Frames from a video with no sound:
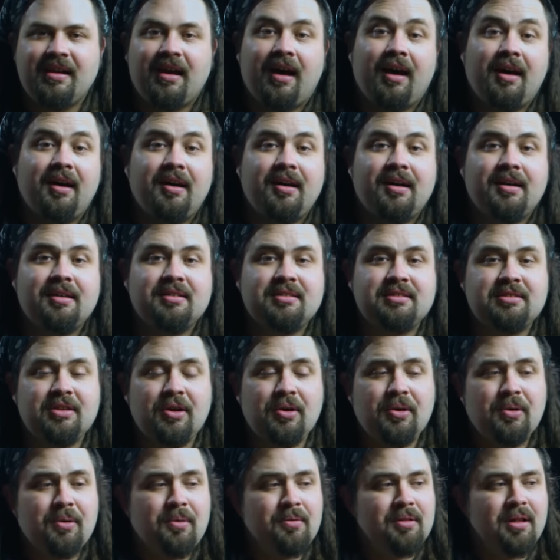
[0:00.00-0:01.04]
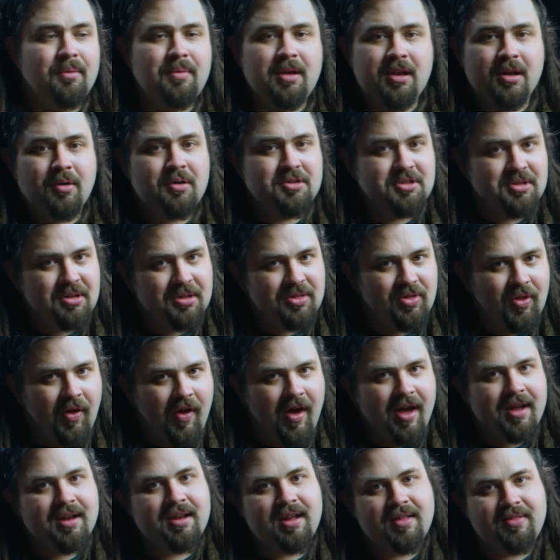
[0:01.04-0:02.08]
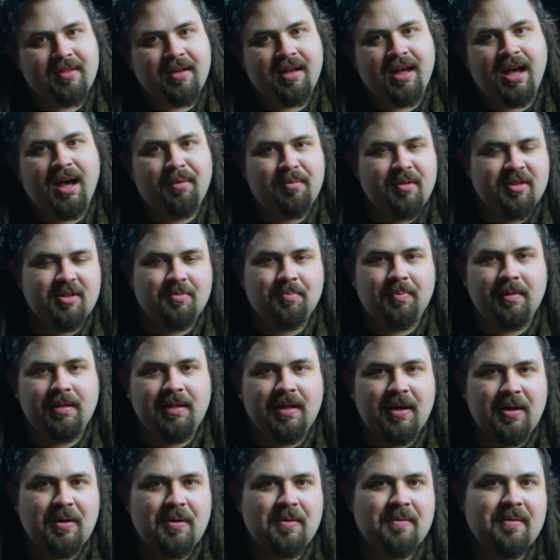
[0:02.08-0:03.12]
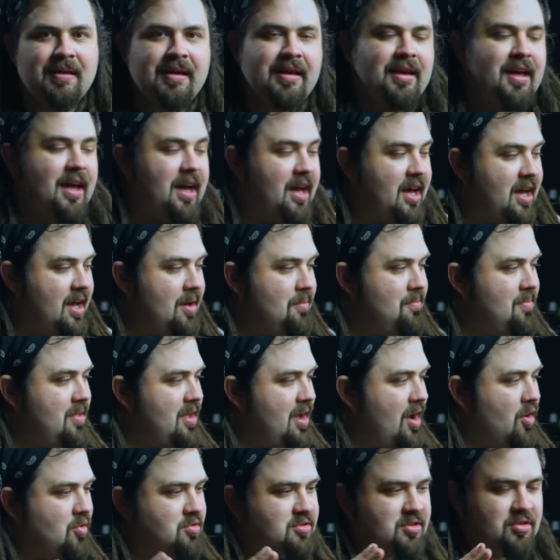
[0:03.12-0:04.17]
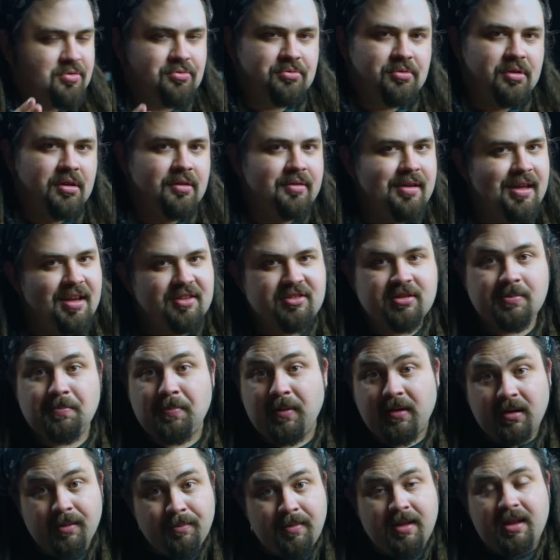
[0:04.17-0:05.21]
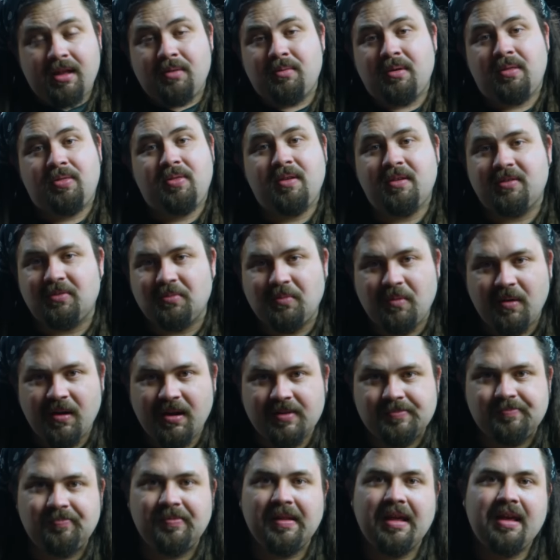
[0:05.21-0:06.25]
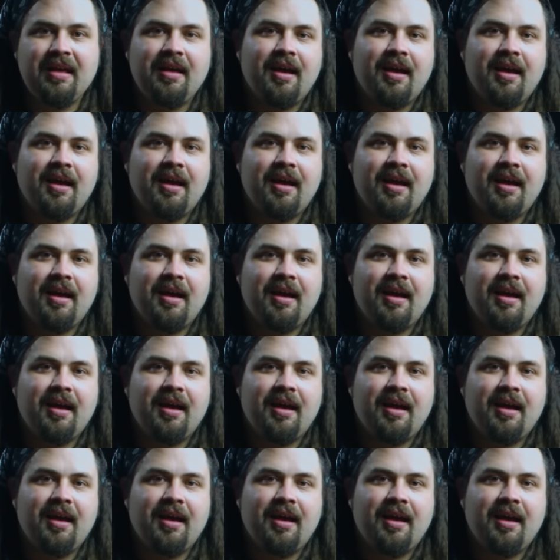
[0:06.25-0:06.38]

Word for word: Uh, so let me know what you thought in the comments below. Um, I was just really experimenting with this one.